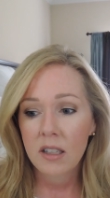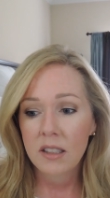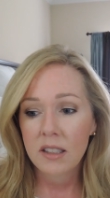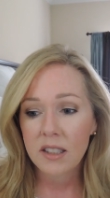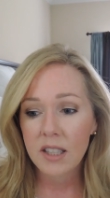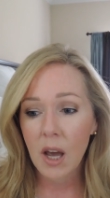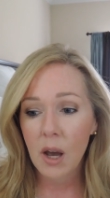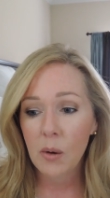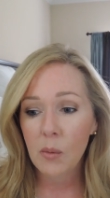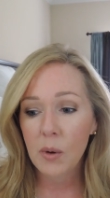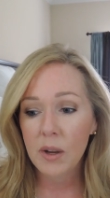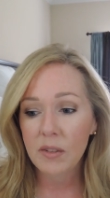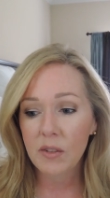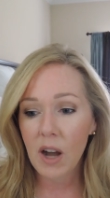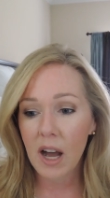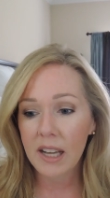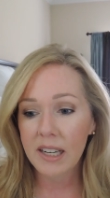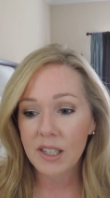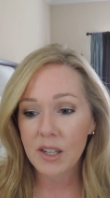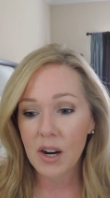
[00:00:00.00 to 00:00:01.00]
so we've
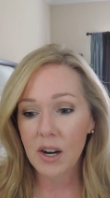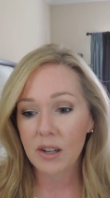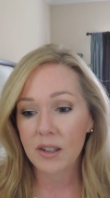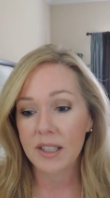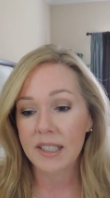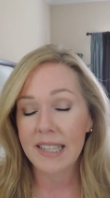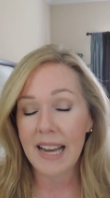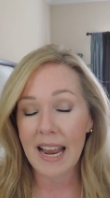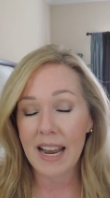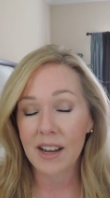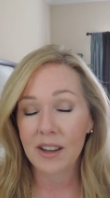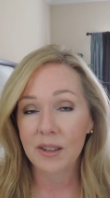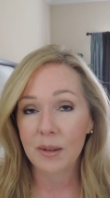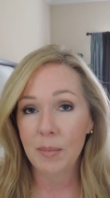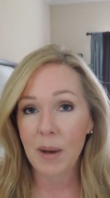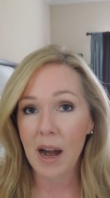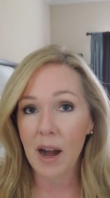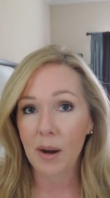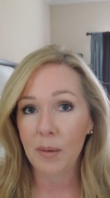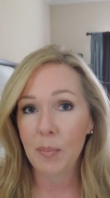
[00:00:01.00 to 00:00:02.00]
kind of narrowed it down
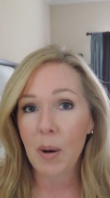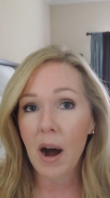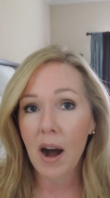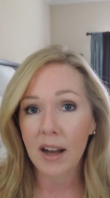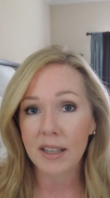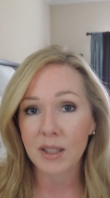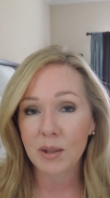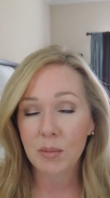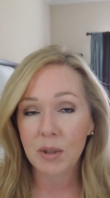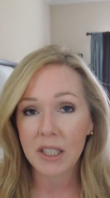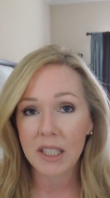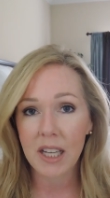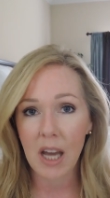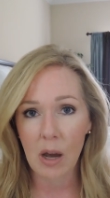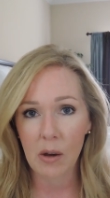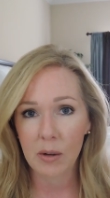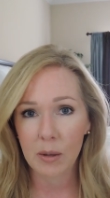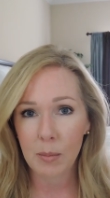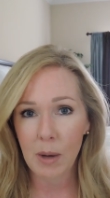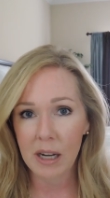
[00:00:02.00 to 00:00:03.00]
about possibly
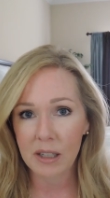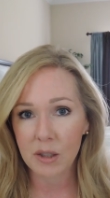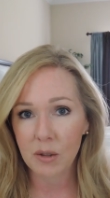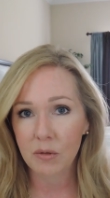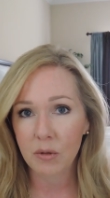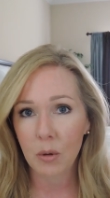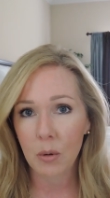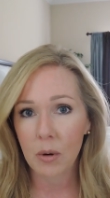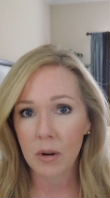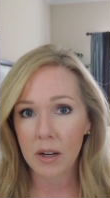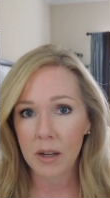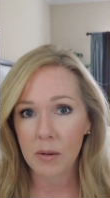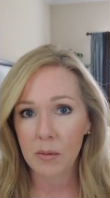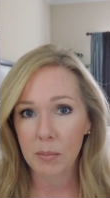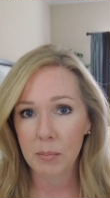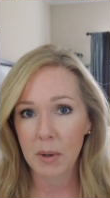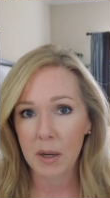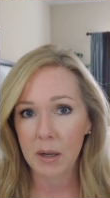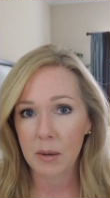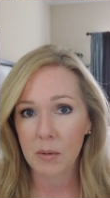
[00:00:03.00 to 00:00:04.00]
going back to florida
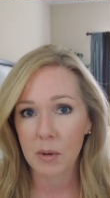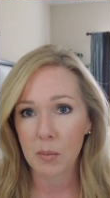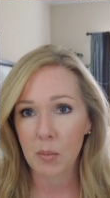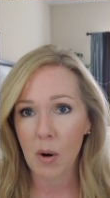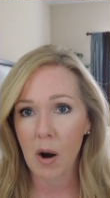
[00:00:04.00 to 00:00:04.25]
but it would